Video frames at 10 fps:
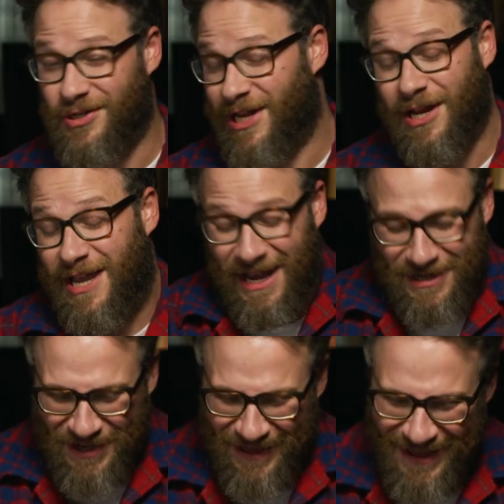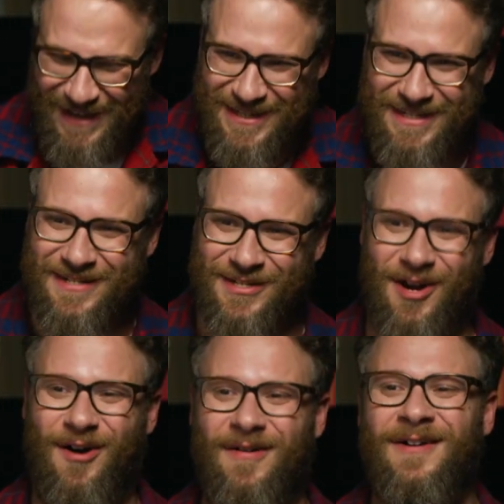to dedicate to this,
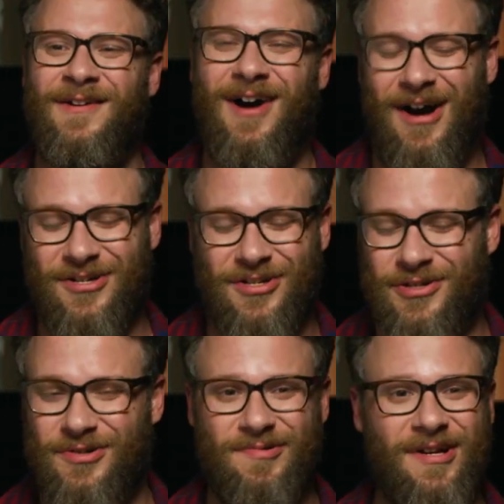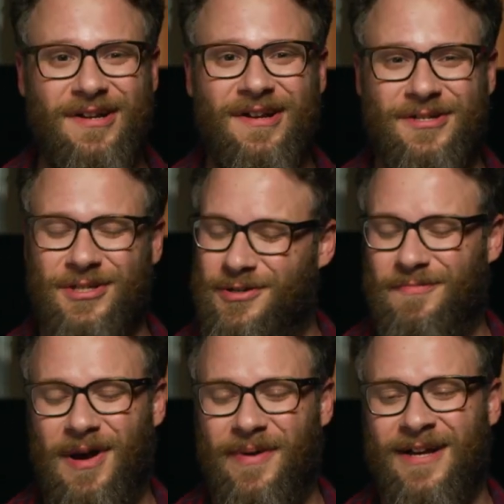so I'll just do it, I'll just do
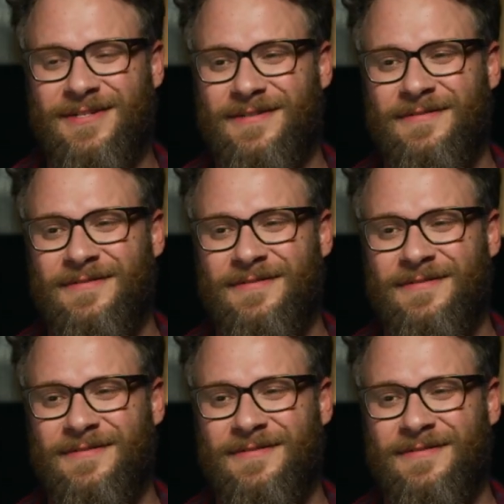my best.